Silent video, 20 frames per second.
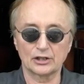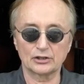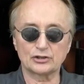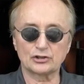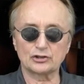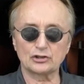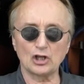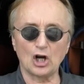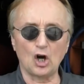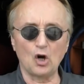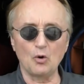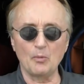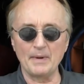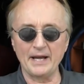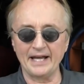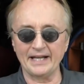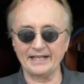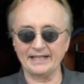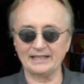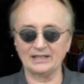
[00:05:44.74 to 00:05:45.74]
There's so
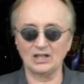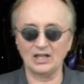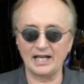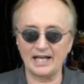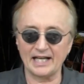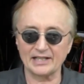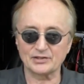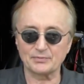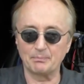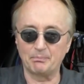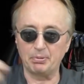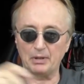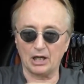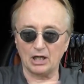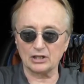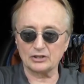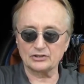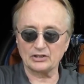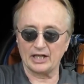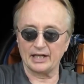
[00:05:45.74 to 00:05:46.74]
many less
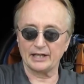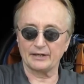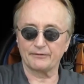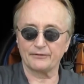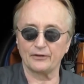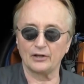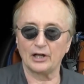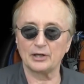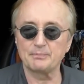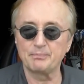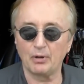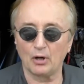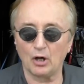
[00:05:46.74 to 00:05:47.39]
bugs on the front